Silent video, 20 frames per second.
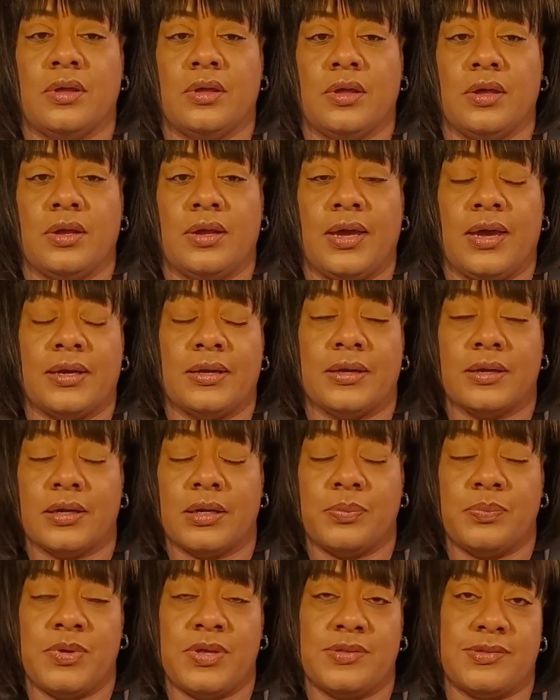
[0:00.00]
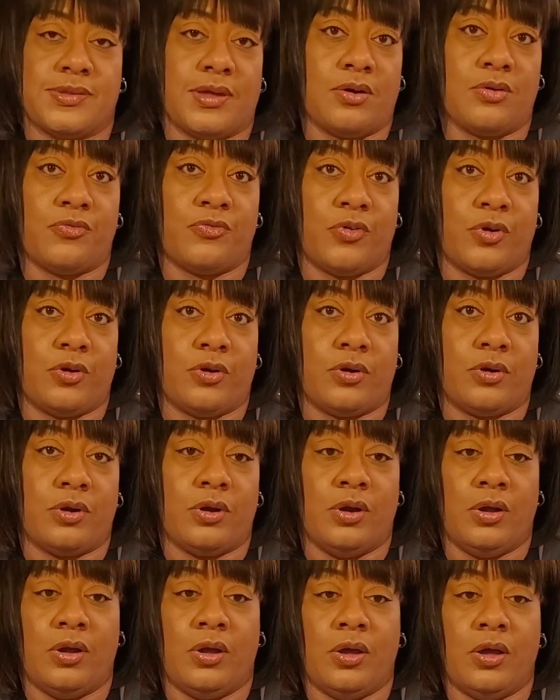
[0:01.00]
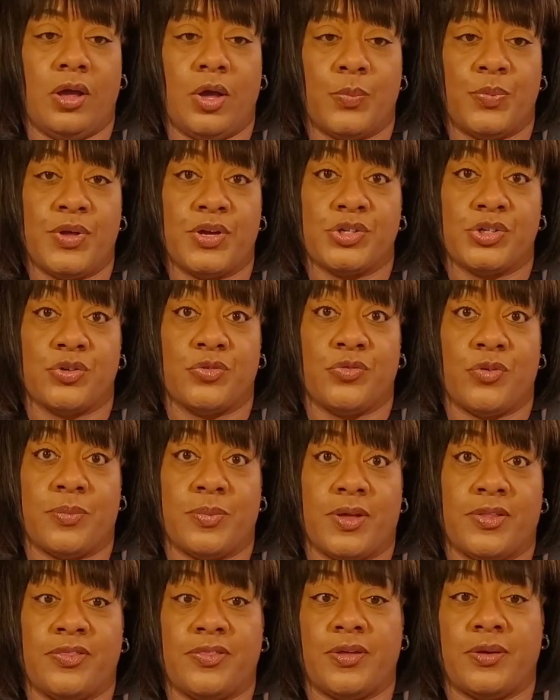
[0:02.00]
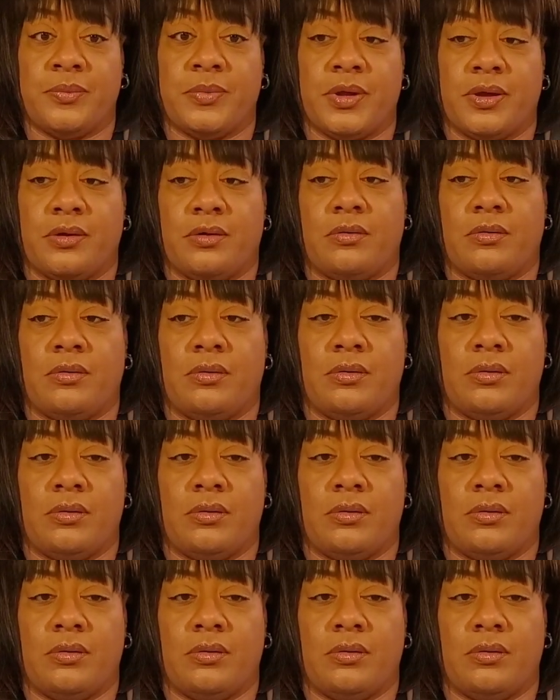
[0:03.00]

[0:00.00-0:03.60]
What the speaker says: And I had to cut a piece out for a picture for my thumbnail.